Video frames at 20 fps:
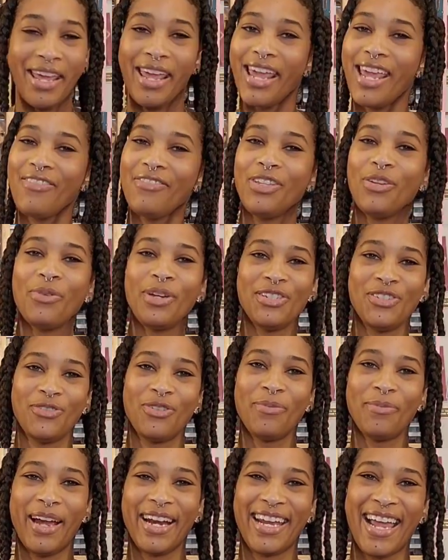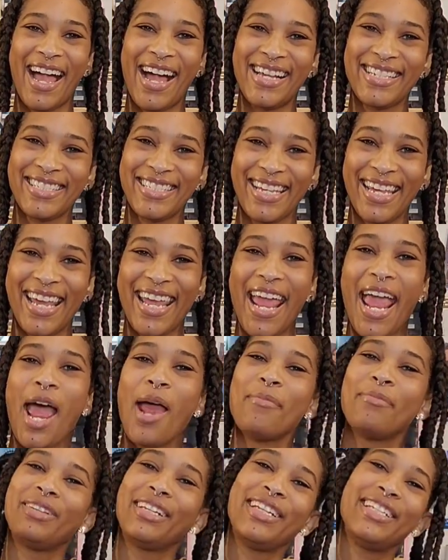If you enjoy my content,
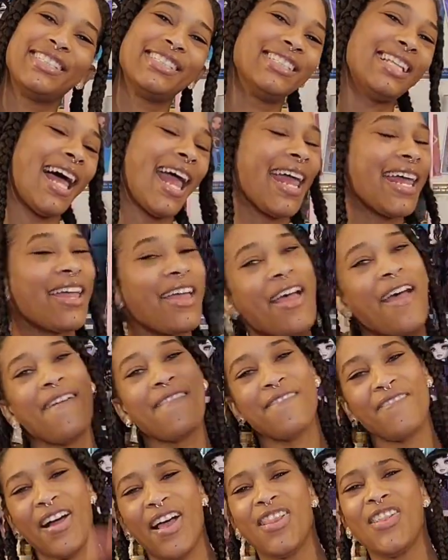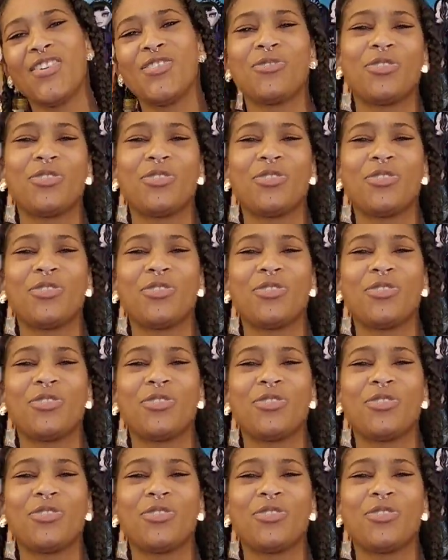please like, follow,